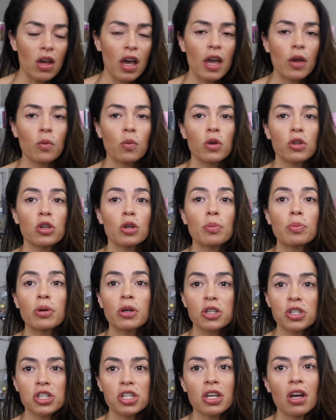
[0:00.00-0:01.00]
And when you're
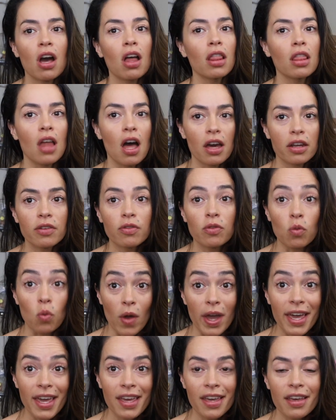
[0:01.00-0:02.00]
pushing a lot of
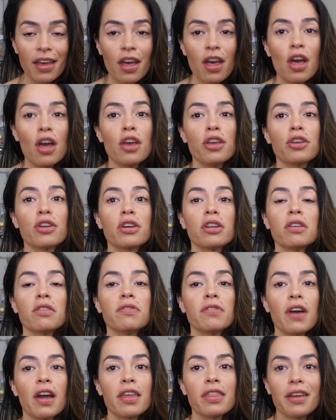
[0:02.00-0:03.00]
weight, you're gonna
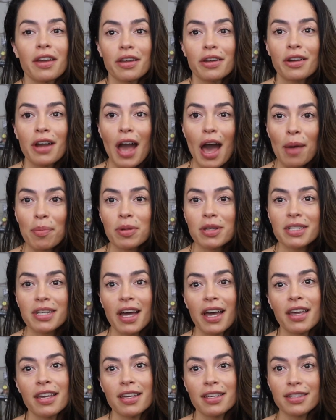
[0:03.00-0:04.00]
find that your
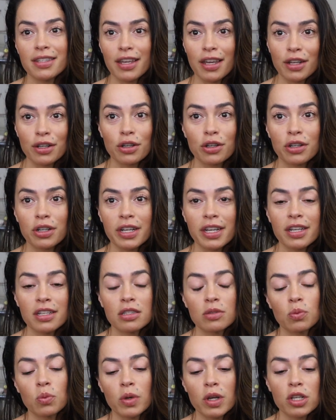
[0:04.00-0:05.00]
appetite is
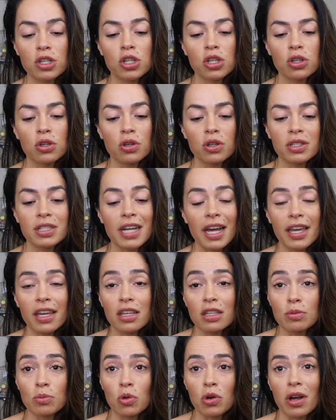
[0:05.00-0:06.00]
increased, which your diet
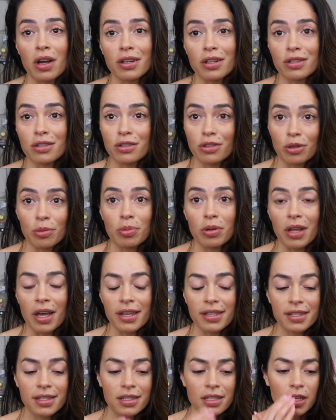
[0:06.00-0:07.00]
is more at a
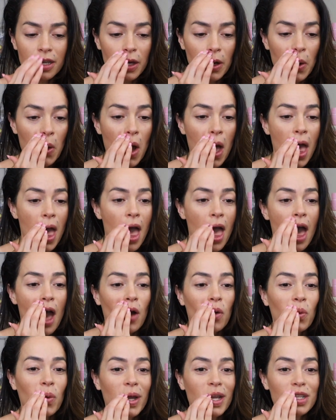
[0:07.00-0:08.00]
surplus too.
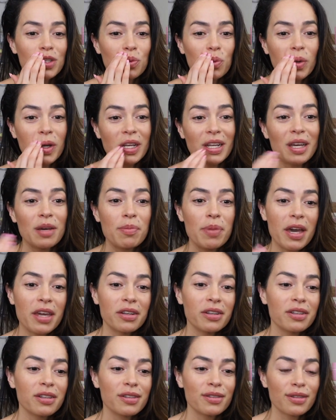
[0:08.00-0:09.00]
Which when
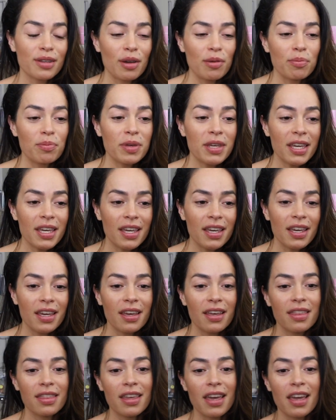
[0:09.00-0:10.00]
competitors
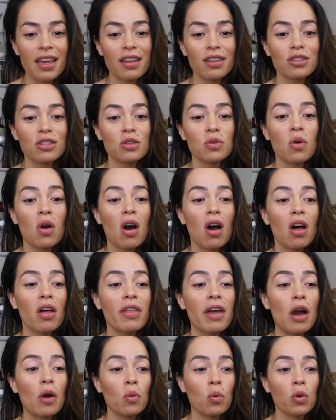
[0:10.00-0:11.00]
compete, they do all
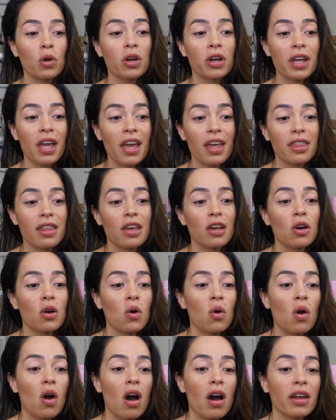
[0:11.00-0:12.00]
that work and they
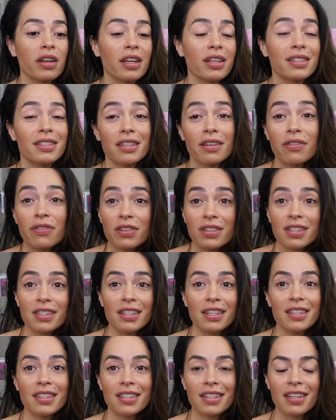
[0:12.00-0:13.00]
go on a
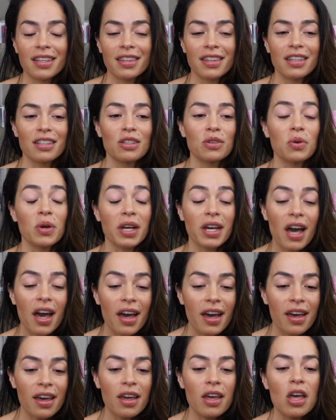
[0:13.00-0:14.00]
deficit. They do a
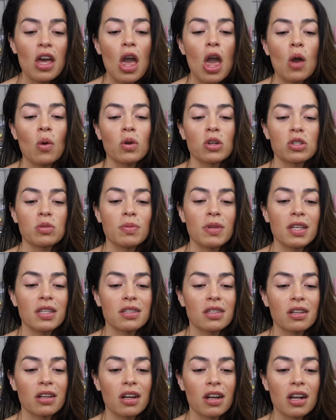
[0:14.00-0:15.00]
cut, which means
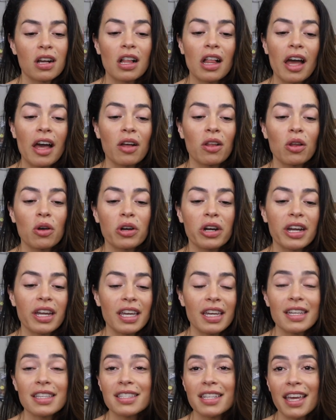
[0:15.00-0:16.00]
their
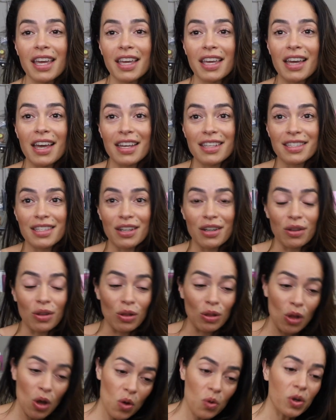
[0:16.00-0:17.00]
caloric intake is at a
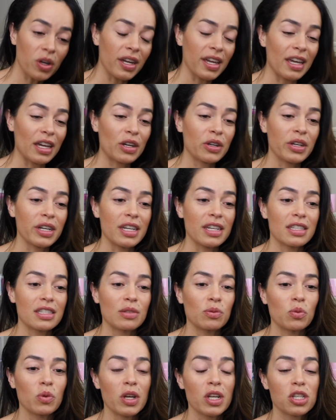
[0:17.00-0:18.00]
lower increase,
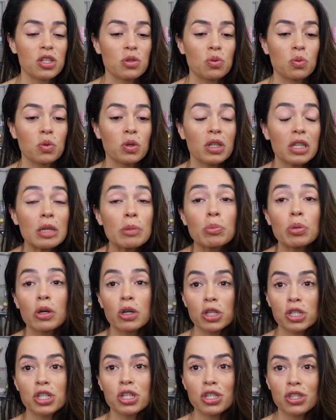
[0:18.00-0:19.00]
which really
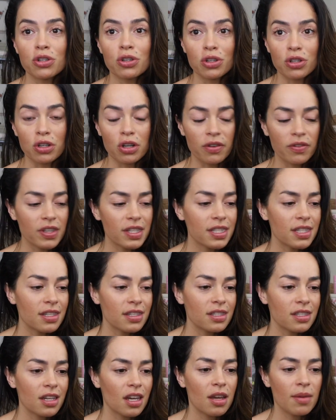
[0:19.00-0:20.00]
pushes your nervous
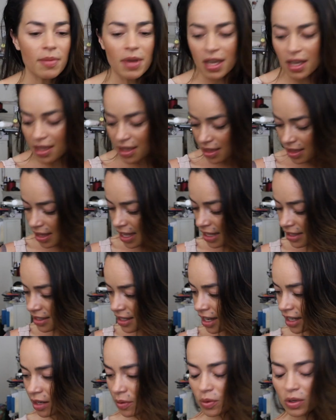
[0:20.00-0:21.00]
system. And that's
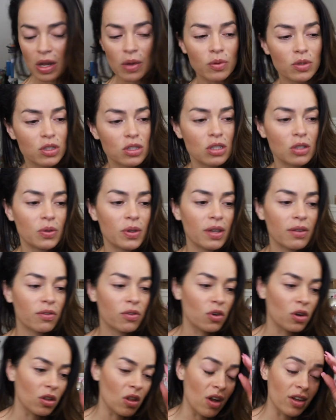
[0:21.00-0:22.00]
kind of what I was doing
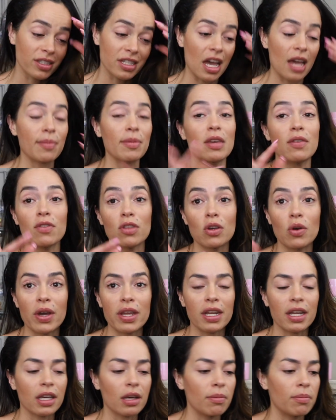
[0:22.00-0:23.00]
for a long time, even though I
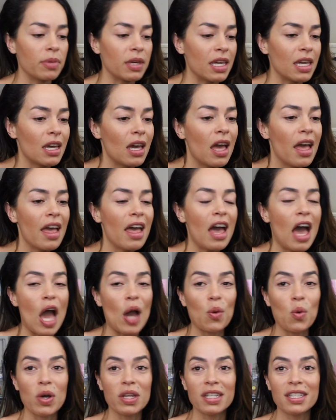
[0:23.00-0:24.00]
didn't compete. I
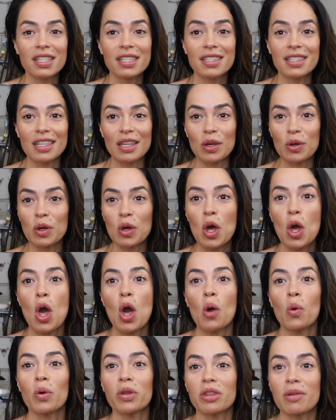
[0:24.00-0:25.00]
wanted to see
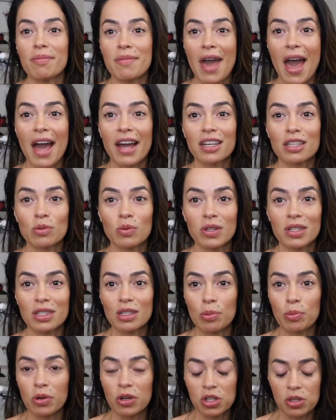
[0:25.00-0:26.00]
what the max was
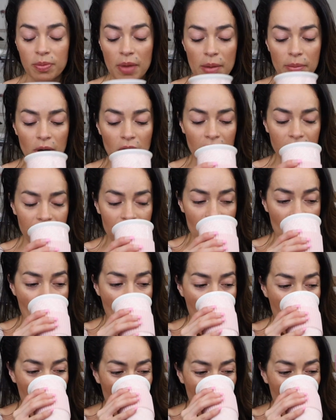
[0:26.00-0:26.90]
to push my body.